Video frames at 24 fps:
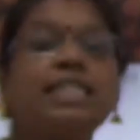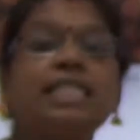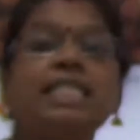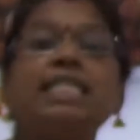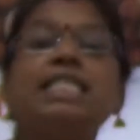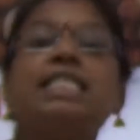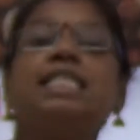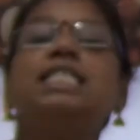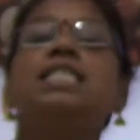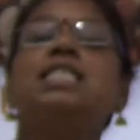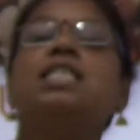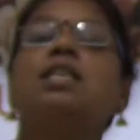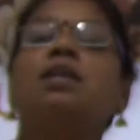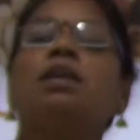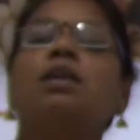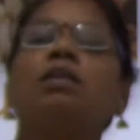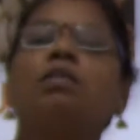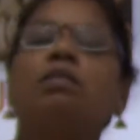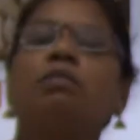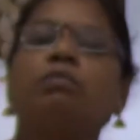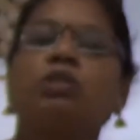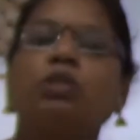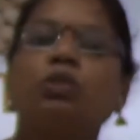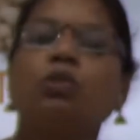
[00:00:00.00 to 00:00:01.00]
tea,
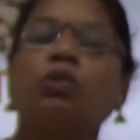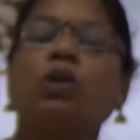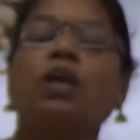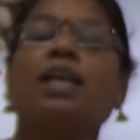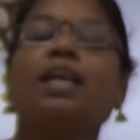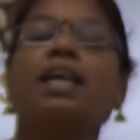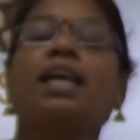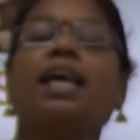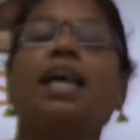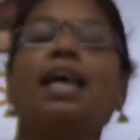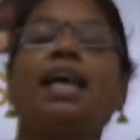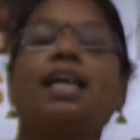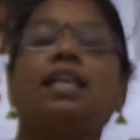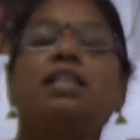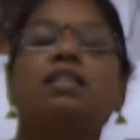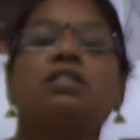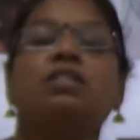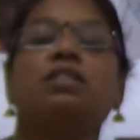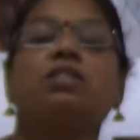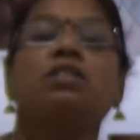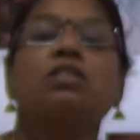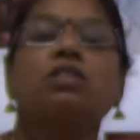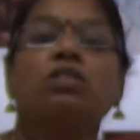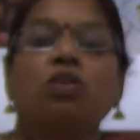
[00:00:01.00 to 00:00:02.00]
sugar cane,
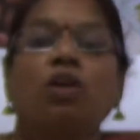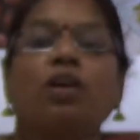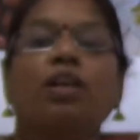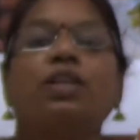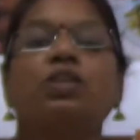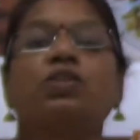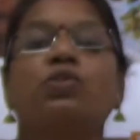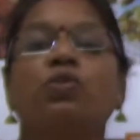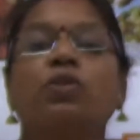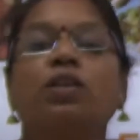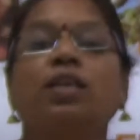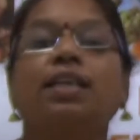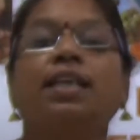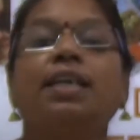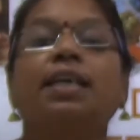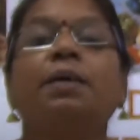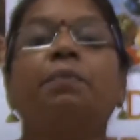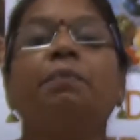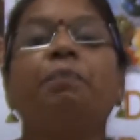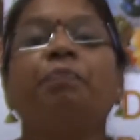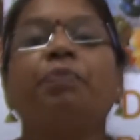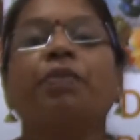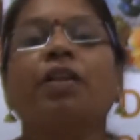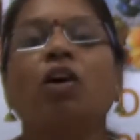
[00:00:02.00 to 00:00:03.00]
sorry sugar,
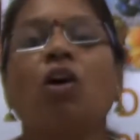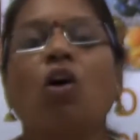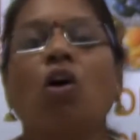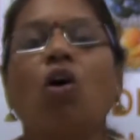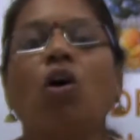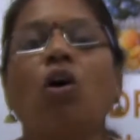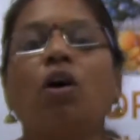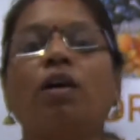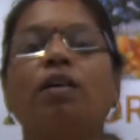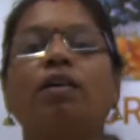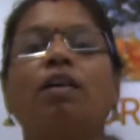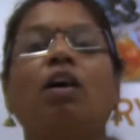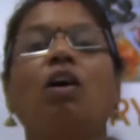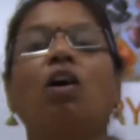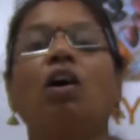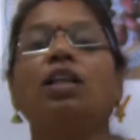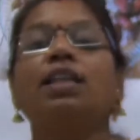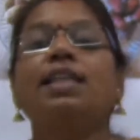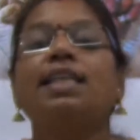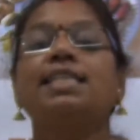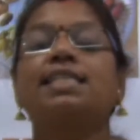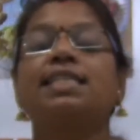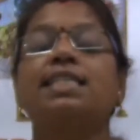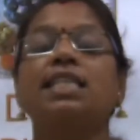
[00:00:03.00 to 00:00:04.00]
uh, all
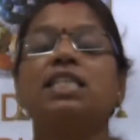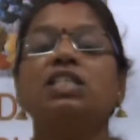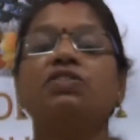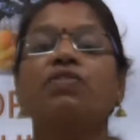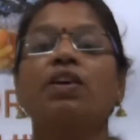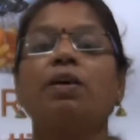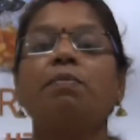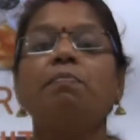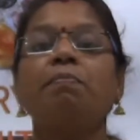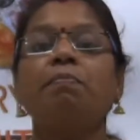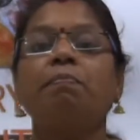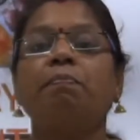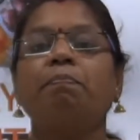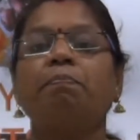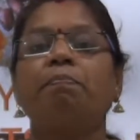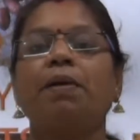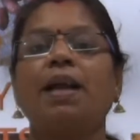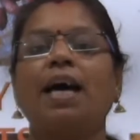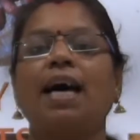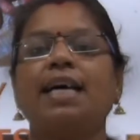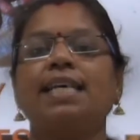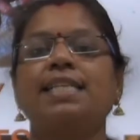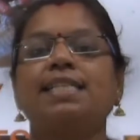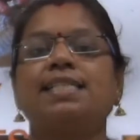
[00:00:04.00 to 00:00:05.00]
these things from
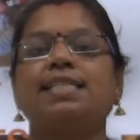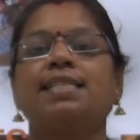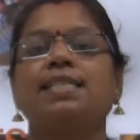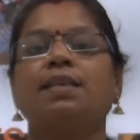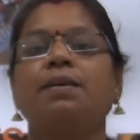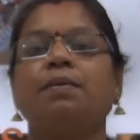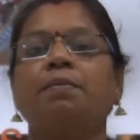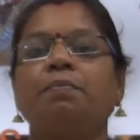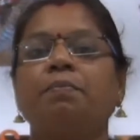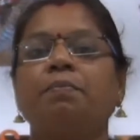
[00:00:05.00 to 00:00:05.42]
plants.